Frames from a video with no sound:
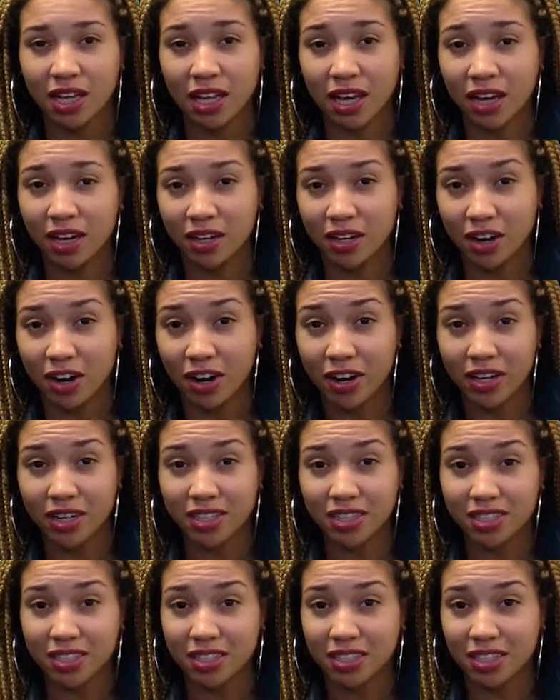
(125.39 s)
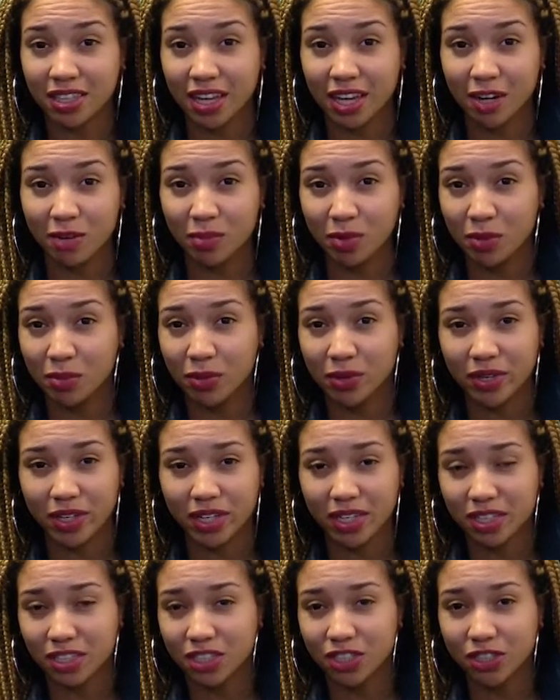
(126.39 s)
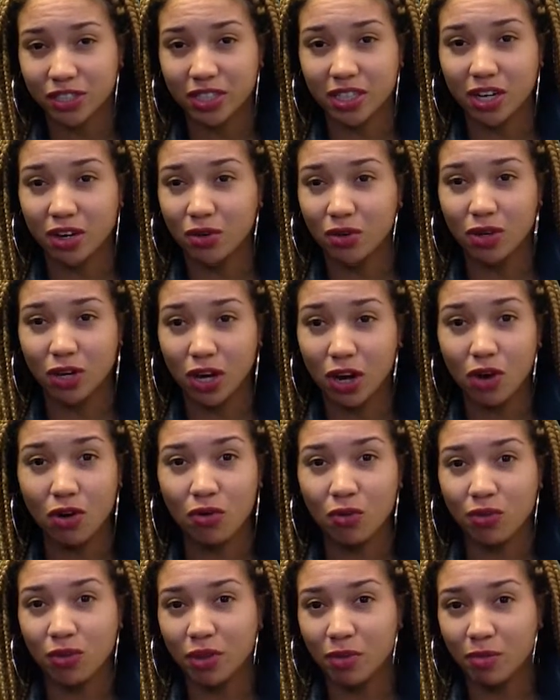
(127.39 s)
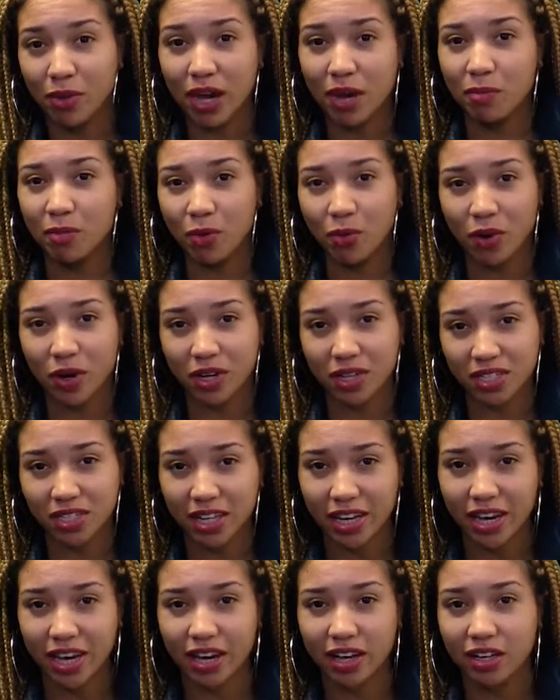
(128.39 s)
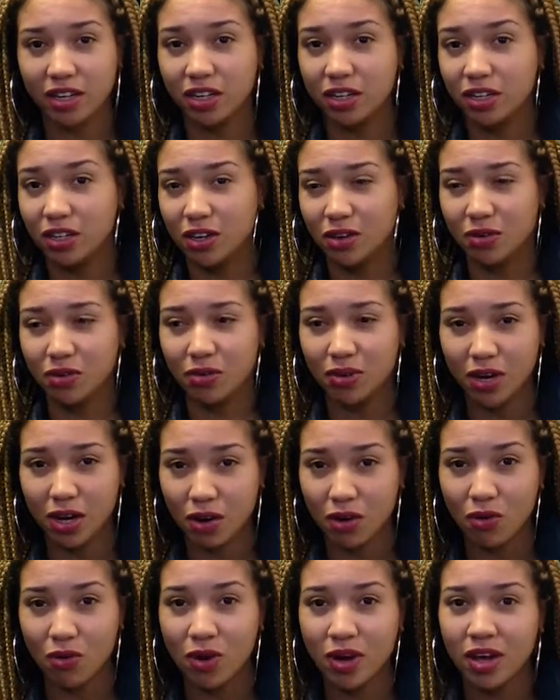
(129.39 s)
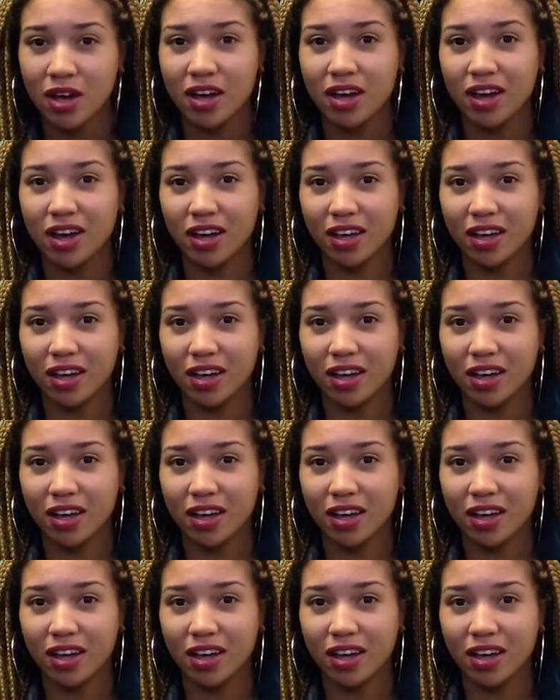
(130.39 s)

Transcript: a lot of artists and a lot of people in the industry don't know the paperwork side and don't know